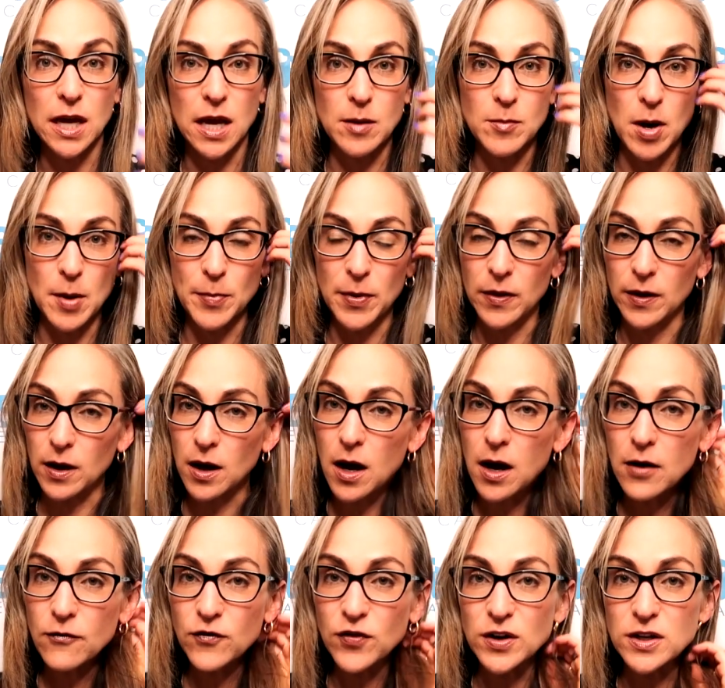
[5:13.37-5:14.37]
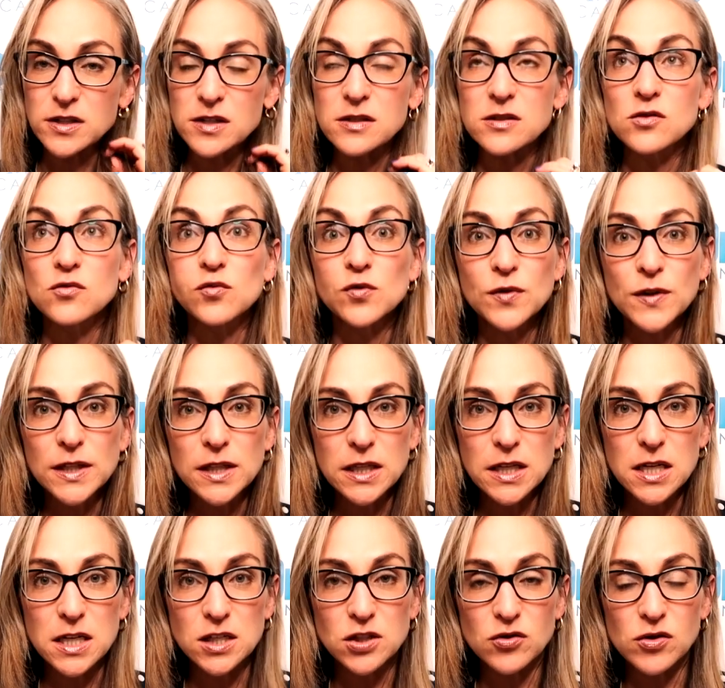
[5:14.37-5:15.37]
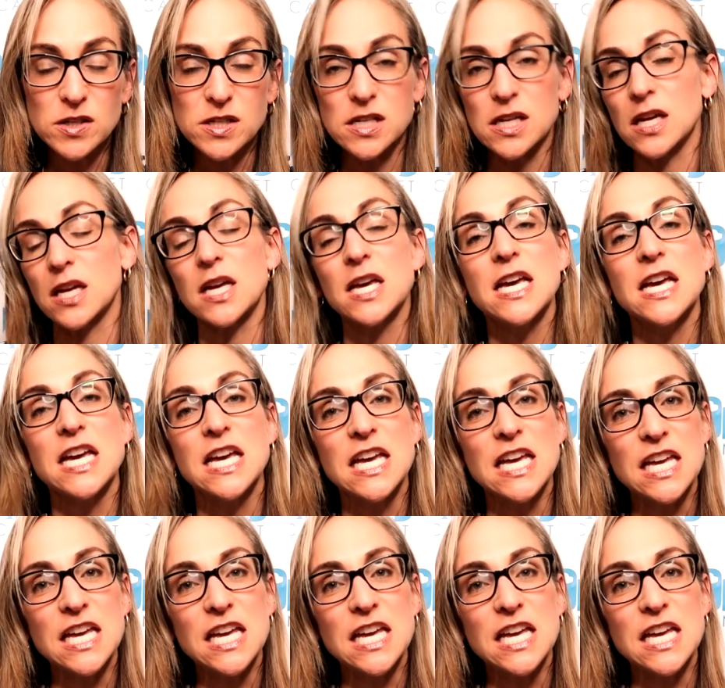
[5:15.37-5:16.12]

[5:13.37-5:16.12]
came up in the conference, it's really interesting,